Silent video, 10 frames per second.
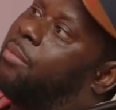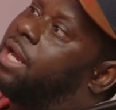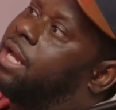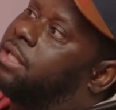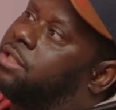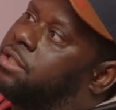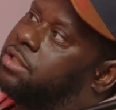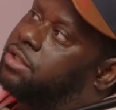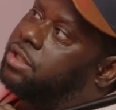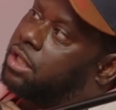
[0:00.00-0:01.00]
man
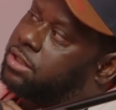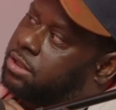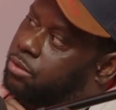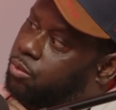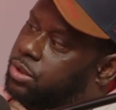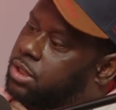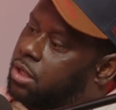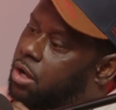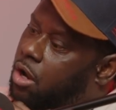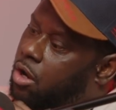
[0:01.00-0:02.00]
Just was in the
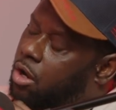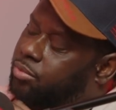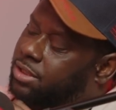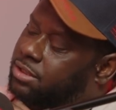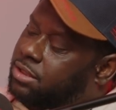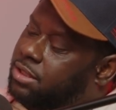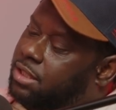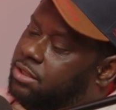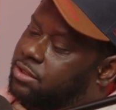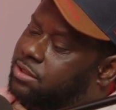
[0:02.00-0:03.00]
car. God bless the
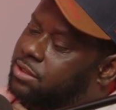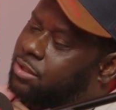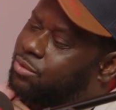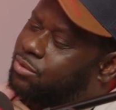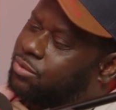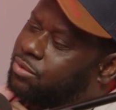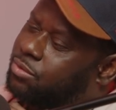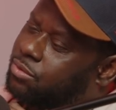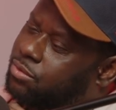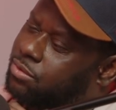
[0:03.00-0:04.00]
dead. Just said, yo,
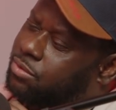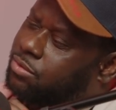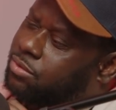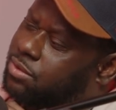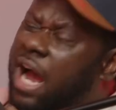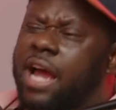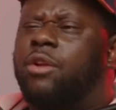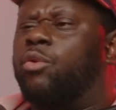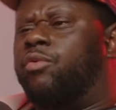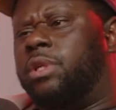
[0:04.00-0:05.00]
dying
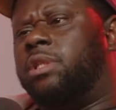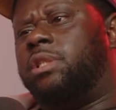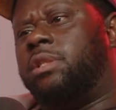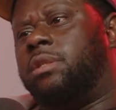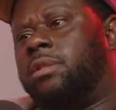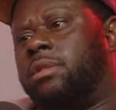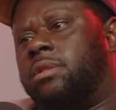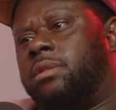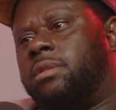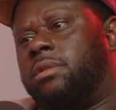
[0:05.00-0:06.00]
over this shit.
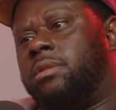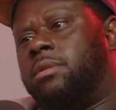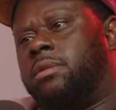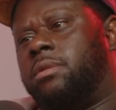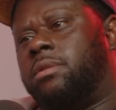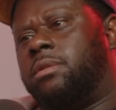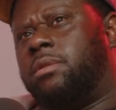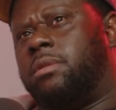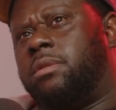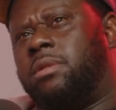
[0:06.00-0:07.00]

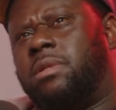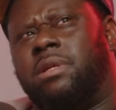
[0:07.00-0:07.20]
Okay.